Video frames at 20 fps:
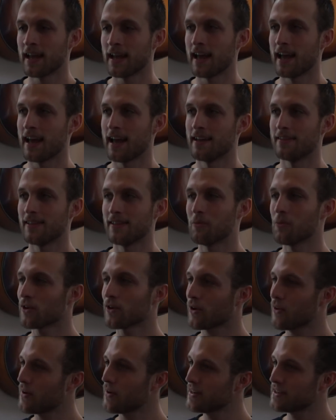and they
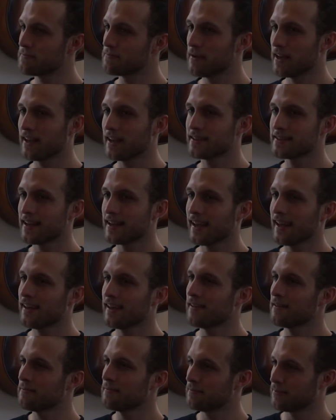weren't quite as big as
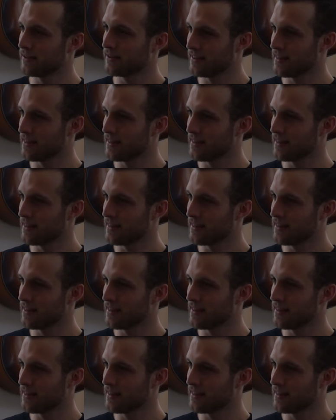him, but